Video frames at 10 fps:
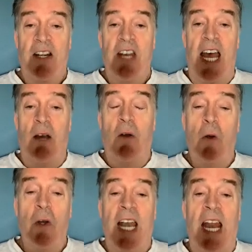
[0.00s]
Now,
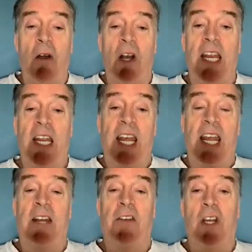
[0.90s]
ordinarily
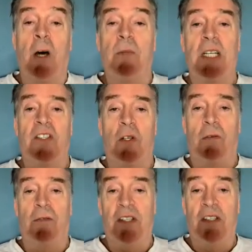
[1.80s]
in the company's
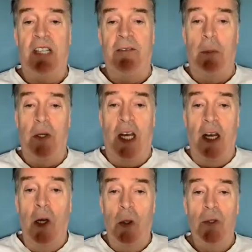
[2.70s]
office, as everybody
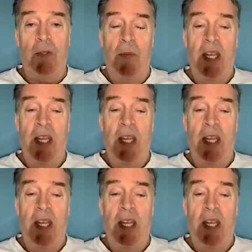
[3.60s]
knows,